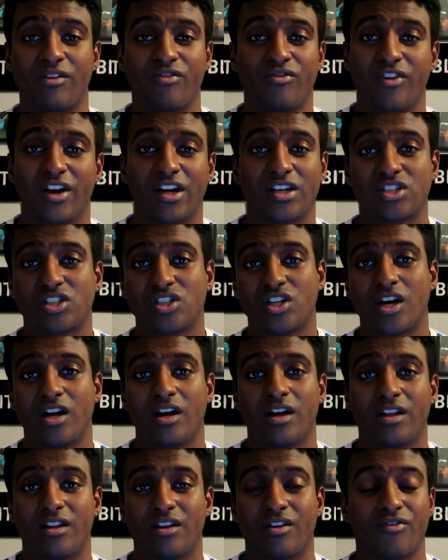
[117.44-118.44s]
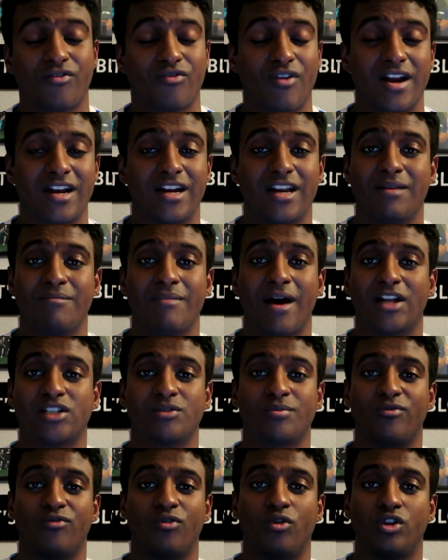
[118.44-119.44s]
fixture in the friendly
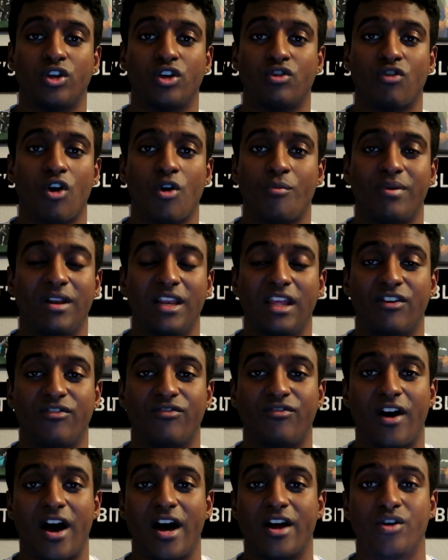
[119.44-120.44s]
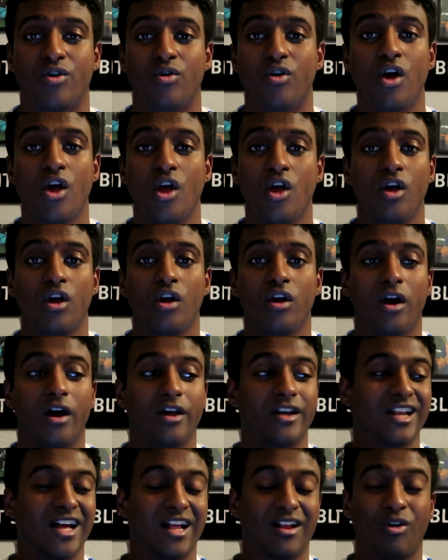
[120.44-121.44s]
match before the Europa League final,
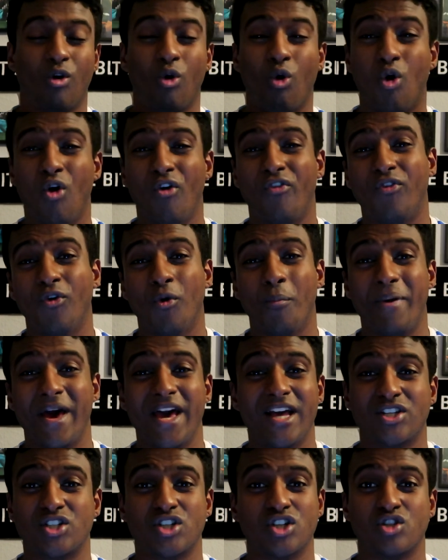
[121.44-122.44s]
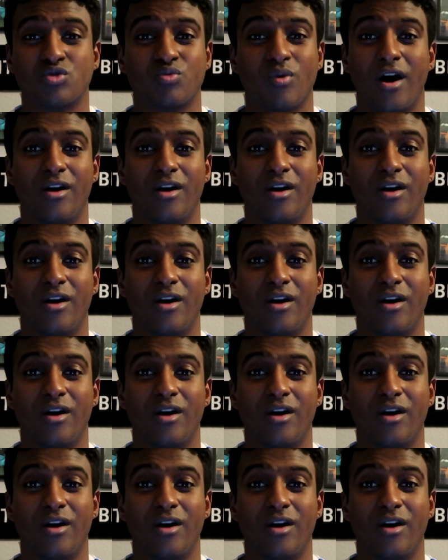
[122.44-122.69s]
and that awful pitch as